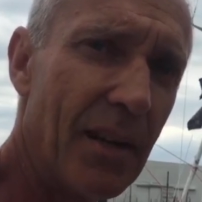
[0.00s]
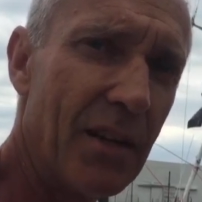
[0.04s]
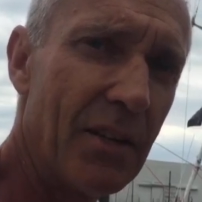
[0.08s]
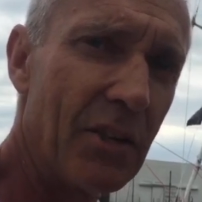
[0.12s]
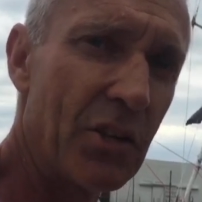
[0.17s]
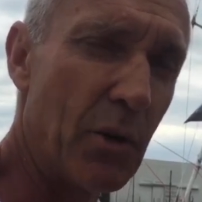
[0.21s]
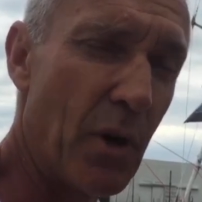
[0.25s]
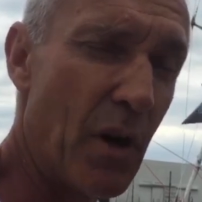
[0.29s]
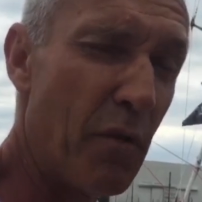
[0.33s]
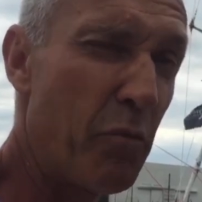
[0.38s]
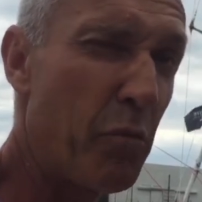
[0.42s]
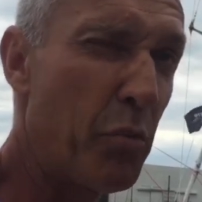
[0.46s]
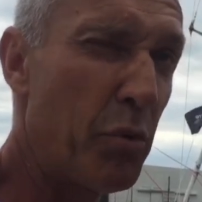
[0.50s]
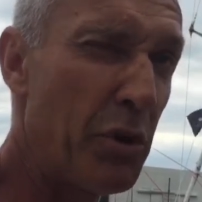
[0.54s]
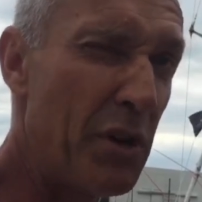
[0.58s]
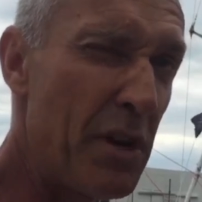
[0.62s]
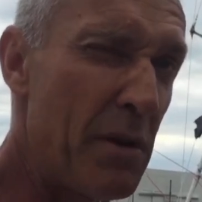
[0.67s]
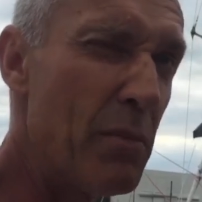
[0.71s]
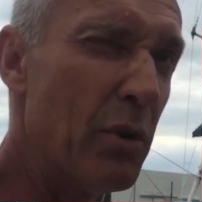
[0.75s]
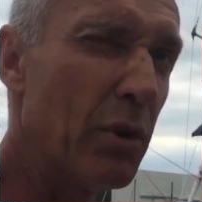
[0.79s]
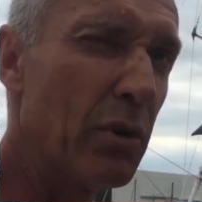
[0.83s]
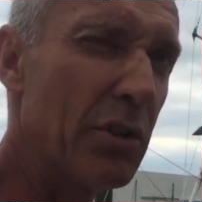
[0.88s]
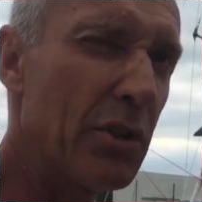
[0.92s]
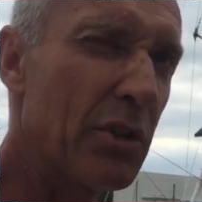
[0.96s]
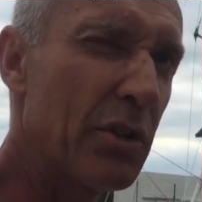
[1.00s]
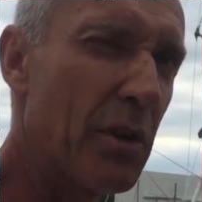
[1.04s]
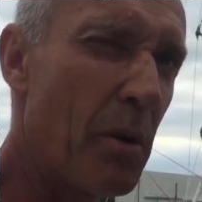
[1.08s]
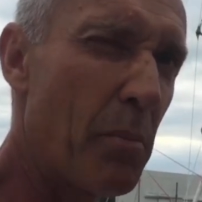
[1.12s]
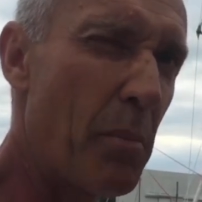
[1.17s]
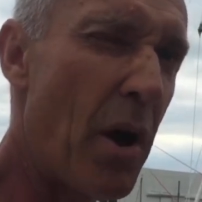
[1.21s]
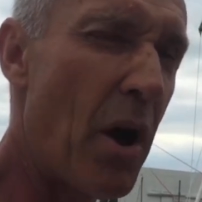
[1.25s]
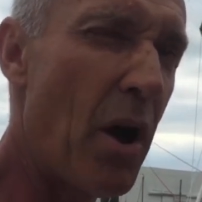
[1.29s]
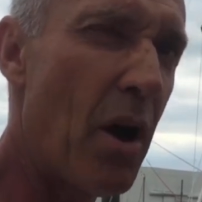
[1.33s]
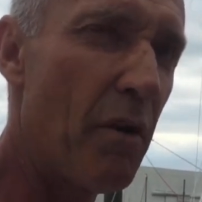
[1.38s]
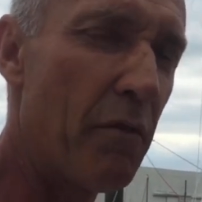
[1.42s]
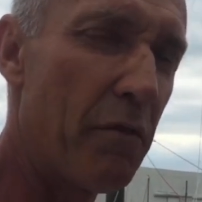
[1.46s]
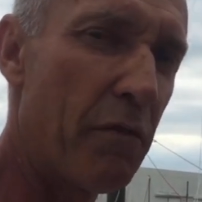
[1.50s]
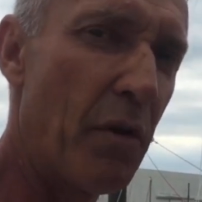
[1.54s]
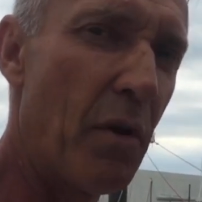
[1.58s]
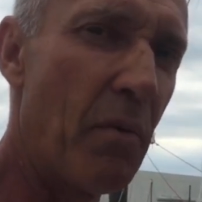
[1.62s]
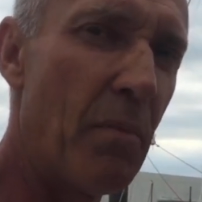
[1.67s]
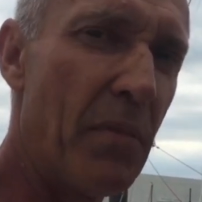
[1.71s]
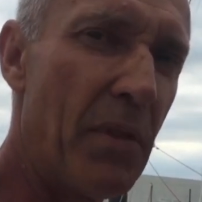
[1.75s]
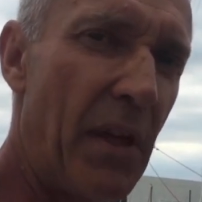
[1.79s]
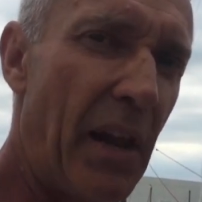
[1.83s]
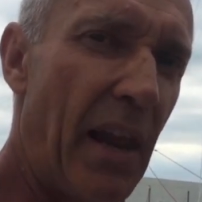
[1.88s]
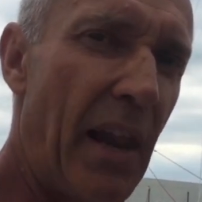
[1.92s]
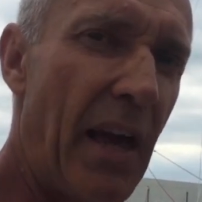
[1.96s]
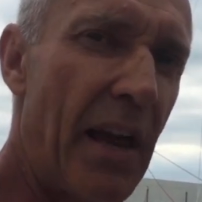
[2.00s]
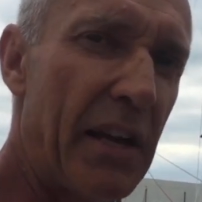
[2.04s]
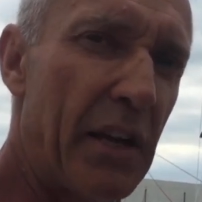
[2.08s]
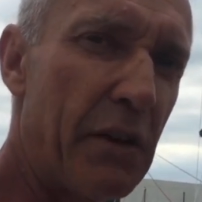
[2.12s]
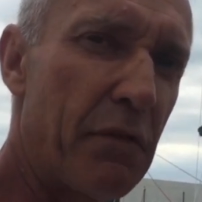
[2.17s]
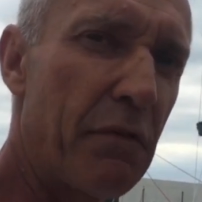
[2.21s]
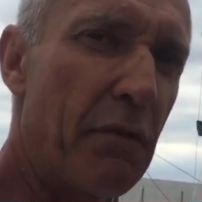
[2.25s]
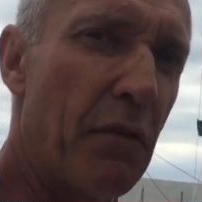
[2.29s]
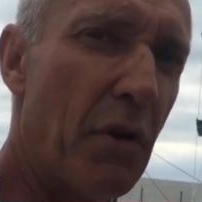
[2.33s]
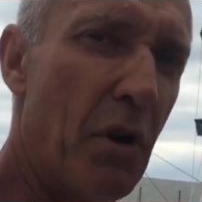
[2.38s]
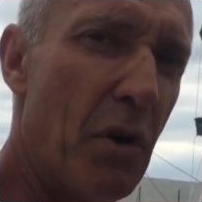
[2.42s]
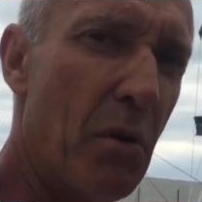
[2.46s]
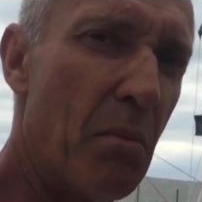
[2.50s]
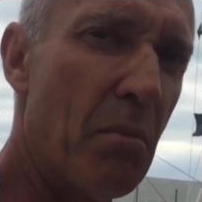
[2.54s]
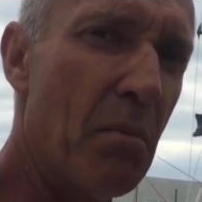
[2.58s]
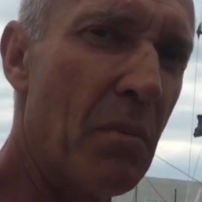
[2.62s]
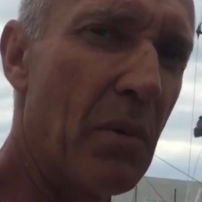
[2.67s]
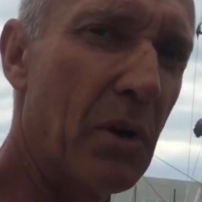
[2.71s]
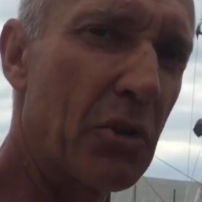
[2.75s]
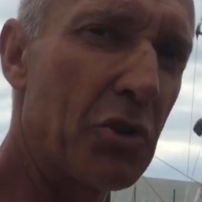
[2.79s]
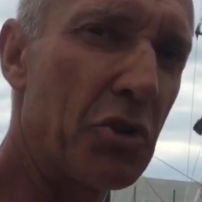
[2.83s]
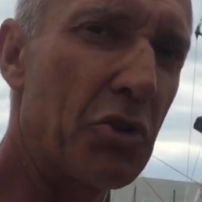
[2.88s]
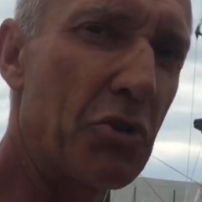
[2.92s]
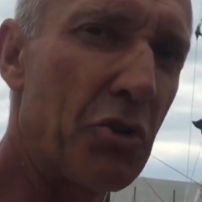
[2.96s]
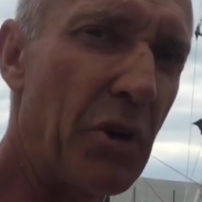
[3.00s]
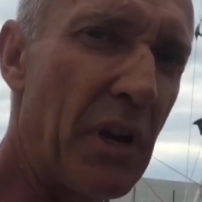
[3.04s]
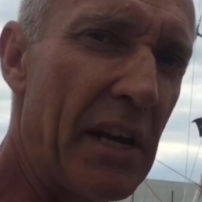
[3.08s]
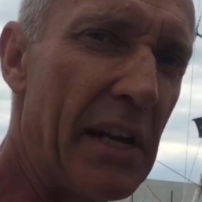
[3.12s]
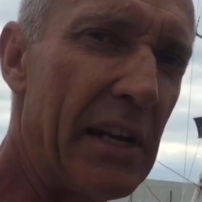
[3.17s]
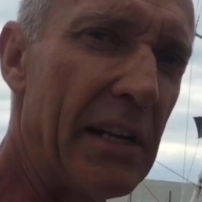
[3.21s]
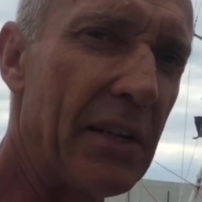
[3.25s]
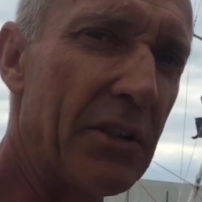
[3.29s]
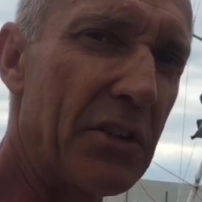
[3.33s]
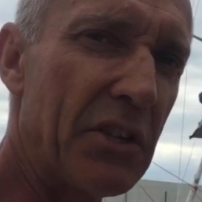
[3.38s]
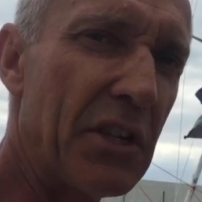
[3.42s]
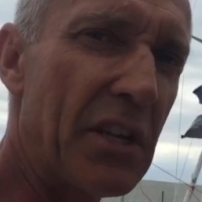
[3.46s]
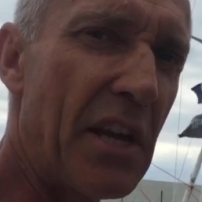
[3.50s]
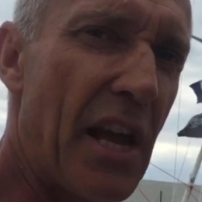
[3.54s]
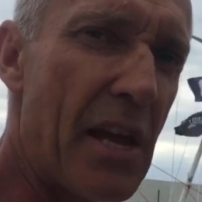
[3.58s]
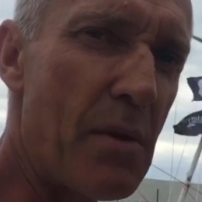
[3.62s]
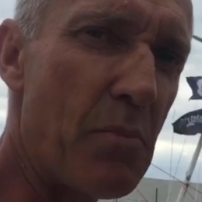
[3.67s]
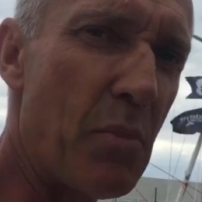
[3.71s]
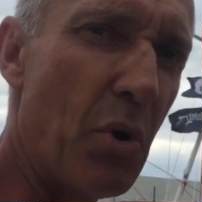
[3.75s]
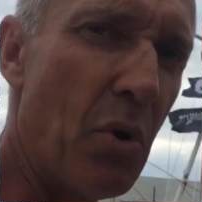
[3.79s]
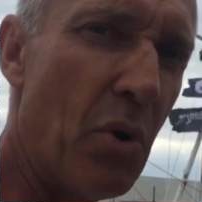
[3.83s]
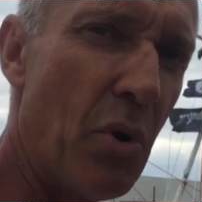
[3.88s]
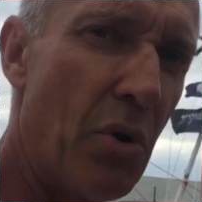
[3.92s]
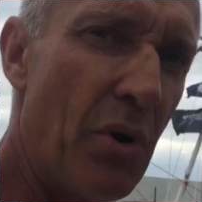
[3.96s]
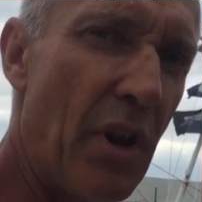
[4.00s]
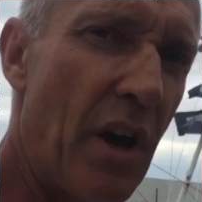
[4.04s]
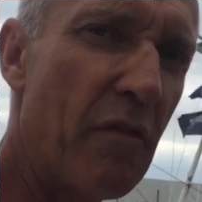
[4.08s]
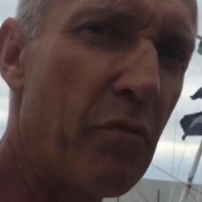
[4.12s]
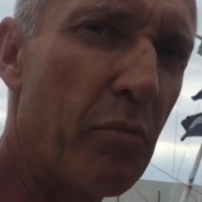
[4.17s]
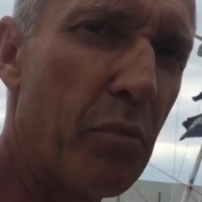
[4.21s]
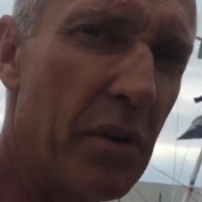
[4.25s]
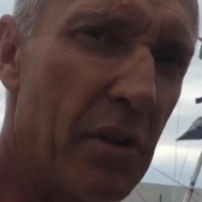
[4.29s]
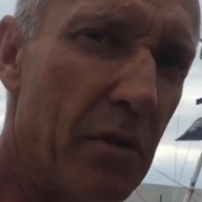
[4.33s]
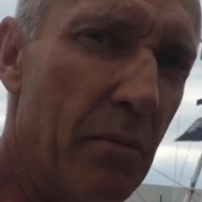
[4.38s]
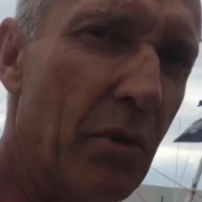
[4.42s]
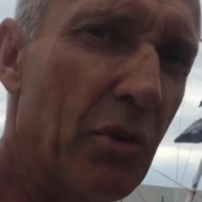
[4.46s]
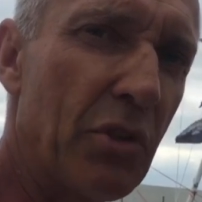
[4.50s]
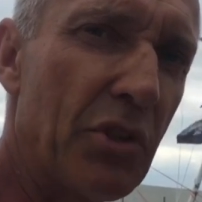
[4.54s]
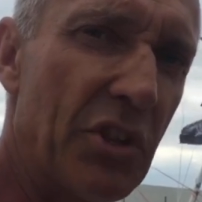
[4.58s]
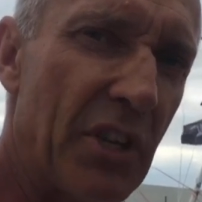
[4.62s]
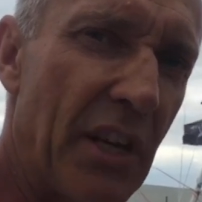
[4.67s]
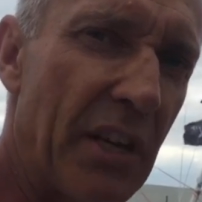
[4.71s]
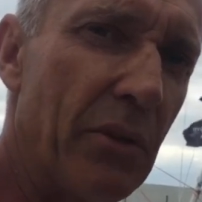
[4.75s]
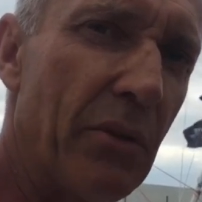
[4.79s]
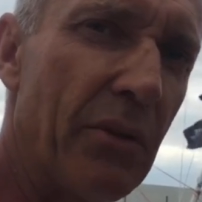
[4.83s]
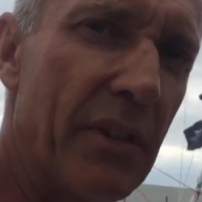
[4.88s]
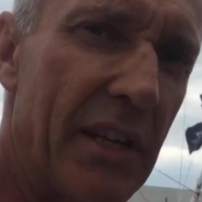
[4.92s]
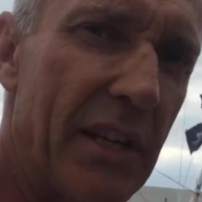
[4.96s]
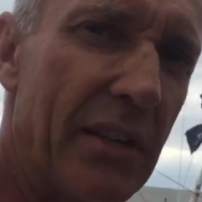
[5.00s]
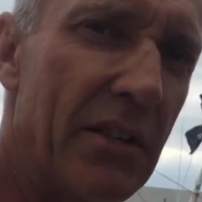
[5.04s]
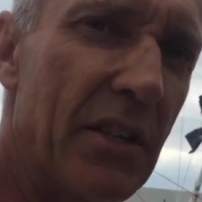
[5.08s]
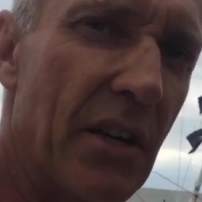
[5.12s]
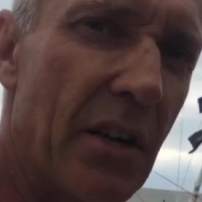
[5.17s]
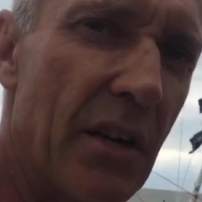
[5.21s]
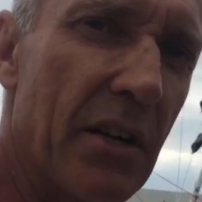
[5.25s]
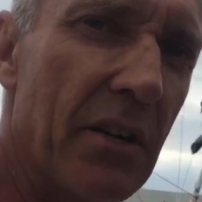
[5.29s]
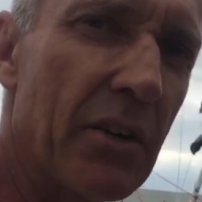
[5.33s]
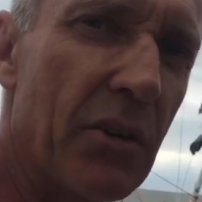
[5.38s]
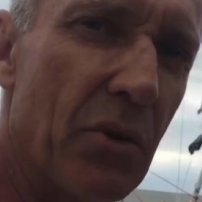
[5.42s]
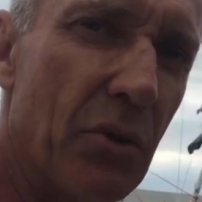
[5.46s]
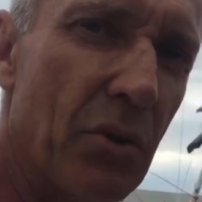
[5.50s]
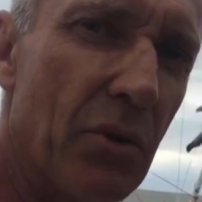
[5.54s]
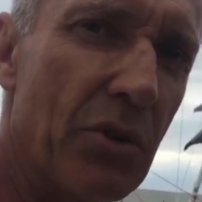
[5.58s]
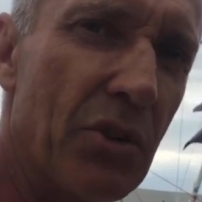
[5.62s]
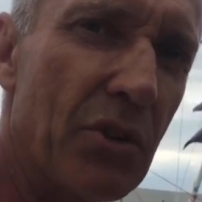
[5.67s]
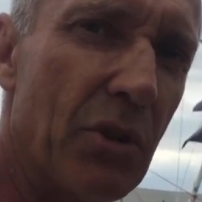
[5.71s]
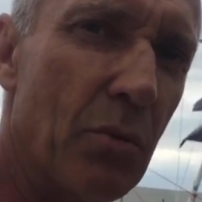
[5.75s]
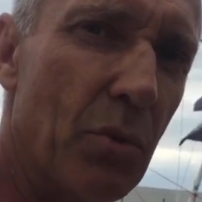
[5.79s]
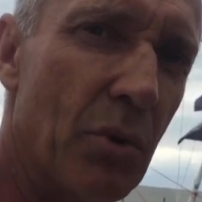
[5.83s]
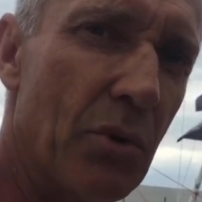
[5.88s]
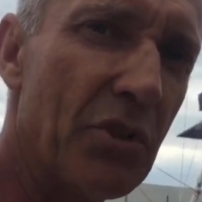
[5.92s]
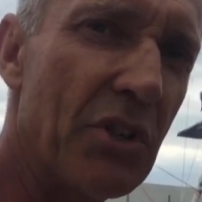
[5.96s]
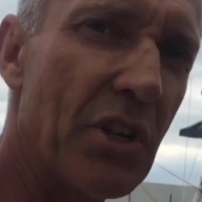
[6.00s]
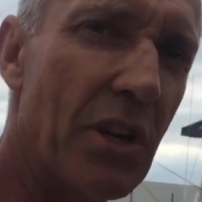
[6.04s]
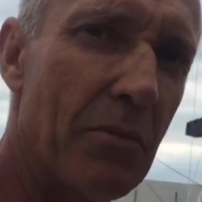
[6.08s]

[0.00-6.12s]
So I've pretty much, apart from the leg from Australia to Cape Horn, I've pretty much sailed the entire course at one time.